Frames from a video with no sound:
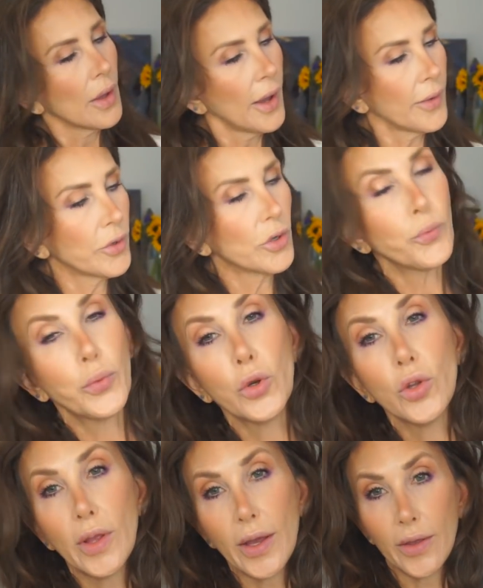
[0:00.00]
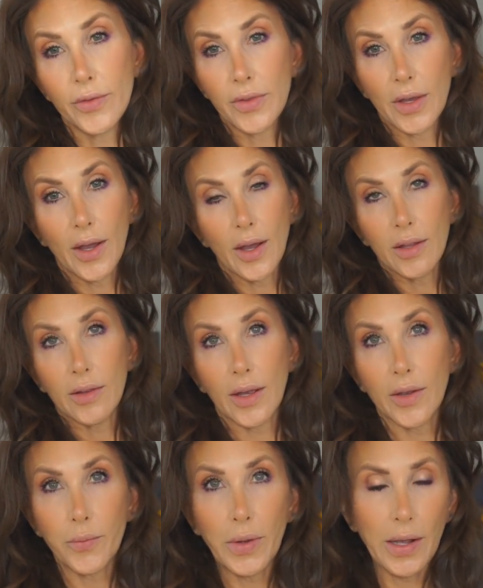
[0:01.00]
I'm going to pull out the
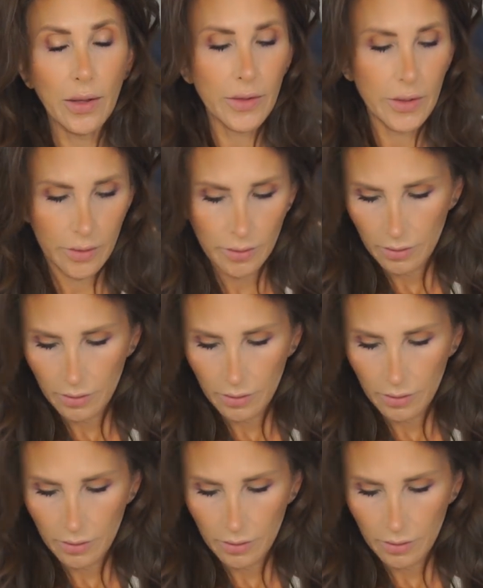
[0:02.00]
highlight palette